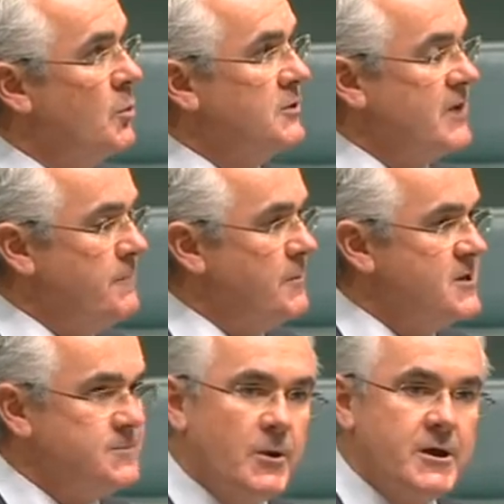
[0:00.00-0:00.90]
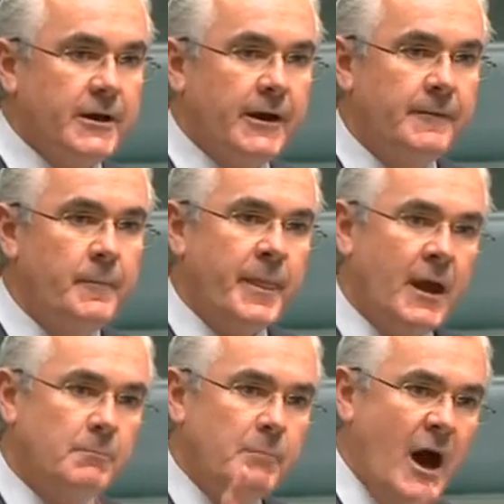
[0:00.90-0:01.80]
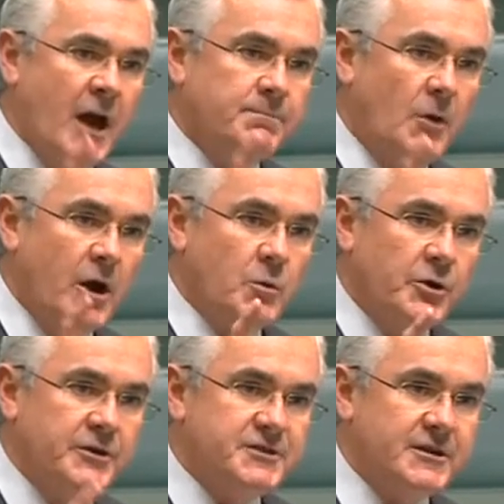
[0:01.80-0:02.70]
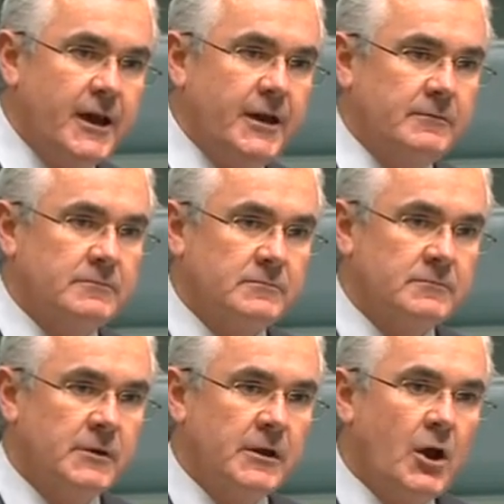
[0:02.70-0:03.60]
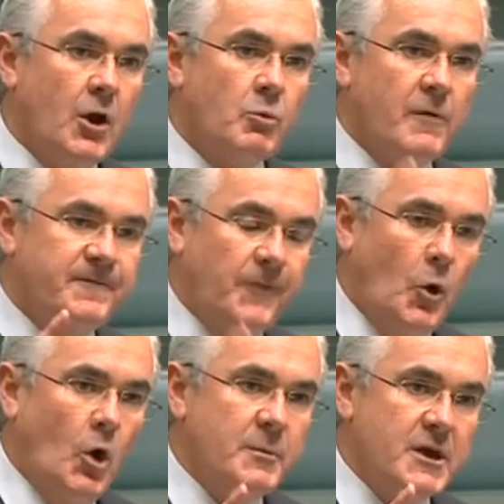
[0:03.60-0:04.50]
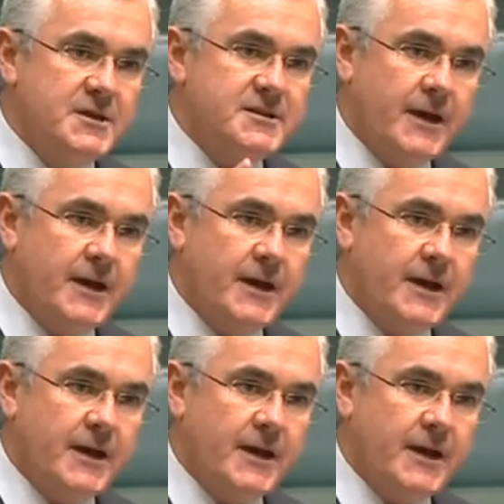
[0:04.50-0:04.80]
Well, Deputy Speaker, mark my words again. Reform is